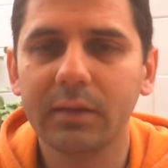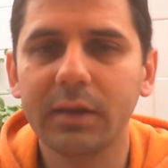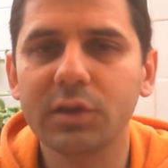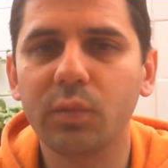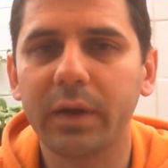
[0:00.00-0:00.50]

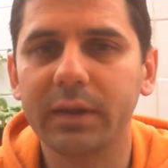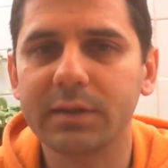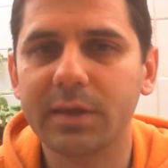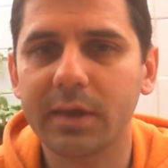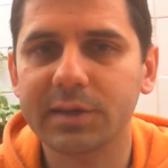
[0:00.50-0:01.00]
These
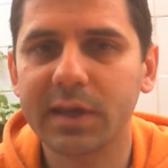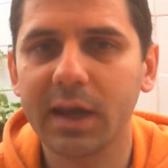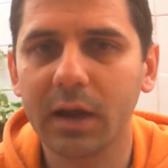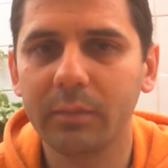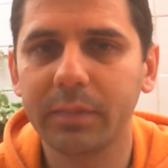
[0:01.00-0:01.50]
quadrants just
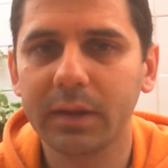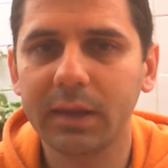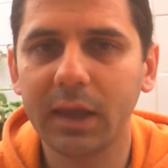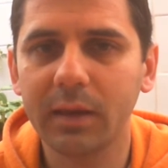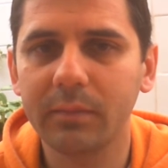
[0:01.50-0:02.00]
help
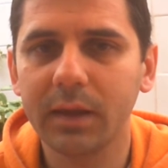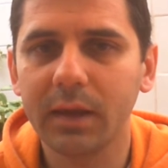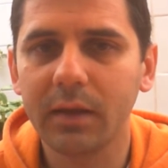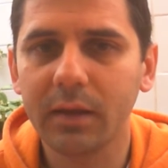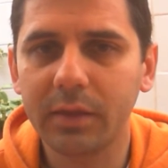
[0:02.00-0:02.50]
team
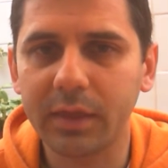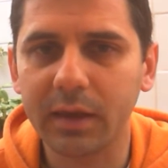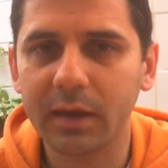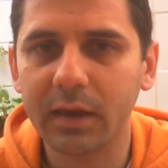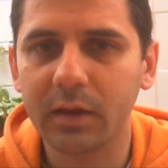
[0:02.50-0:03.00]

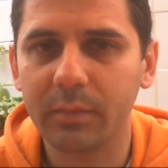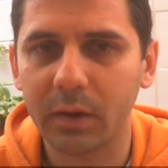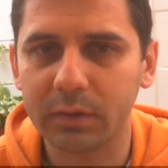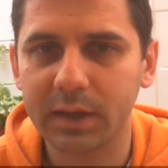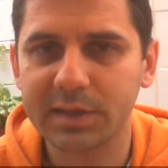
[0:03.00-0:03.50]
thinking
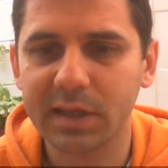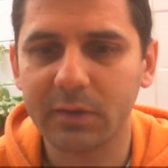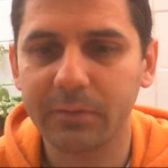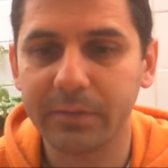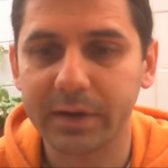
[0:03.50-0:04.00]
about
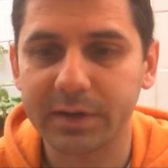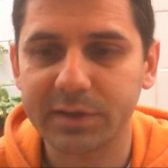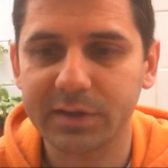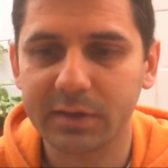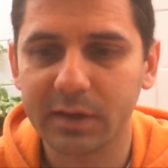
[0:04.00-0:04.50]
testing
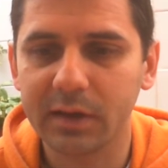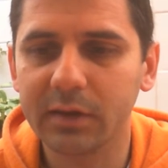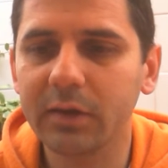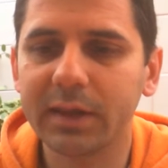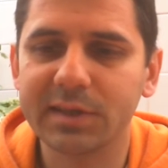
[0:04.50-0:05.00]
first,
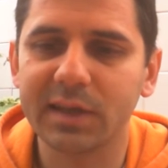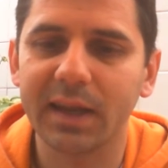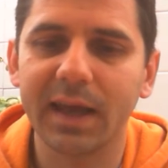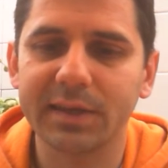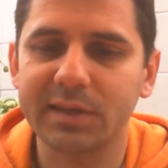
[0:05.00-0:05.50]
not as the
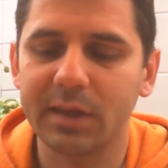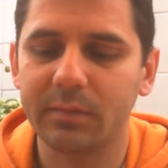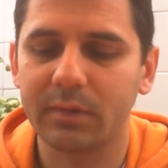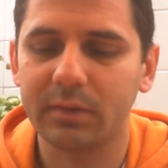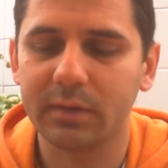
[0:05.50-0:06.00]
last
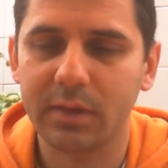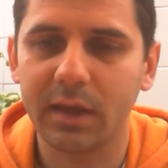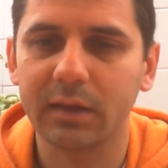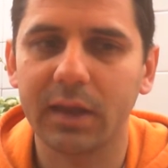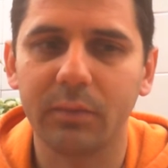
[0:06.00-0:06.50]

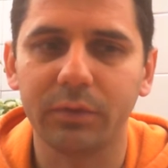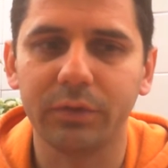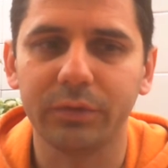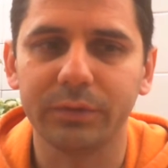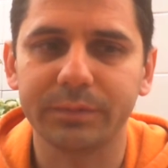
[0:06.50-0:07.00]
thing they would
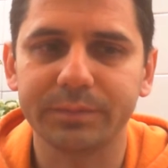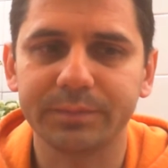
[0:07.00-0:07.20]
do.